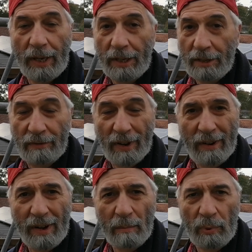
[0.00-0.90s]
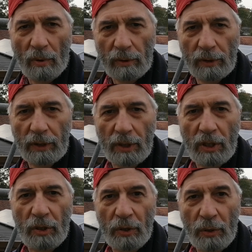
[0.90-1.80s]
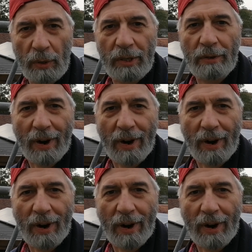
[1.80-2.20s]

it is very important to do it